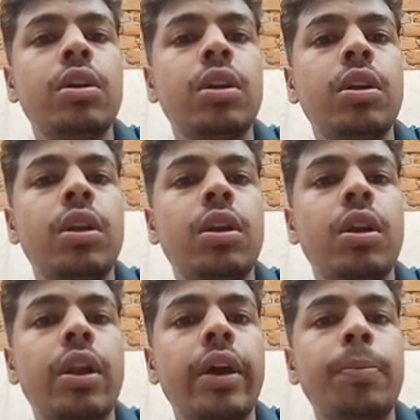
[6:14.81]
Like for
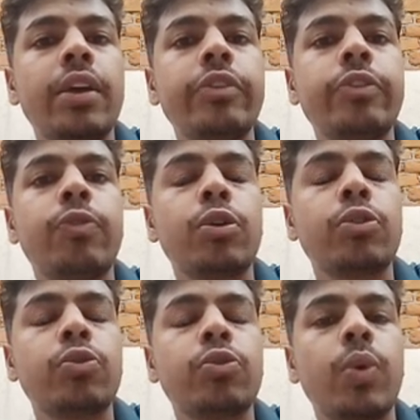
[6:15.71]
price, for
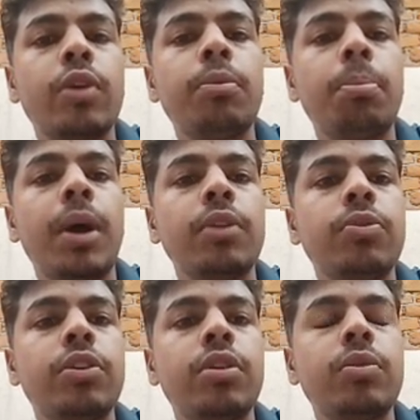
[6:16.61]
square feet and bath
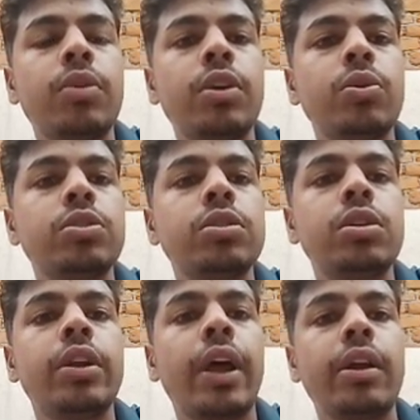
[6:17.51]
feature, we use
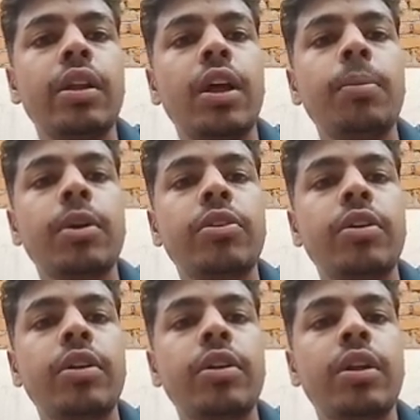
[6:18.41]
99
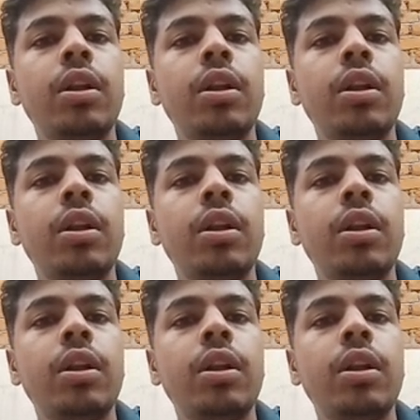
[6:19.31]
percentile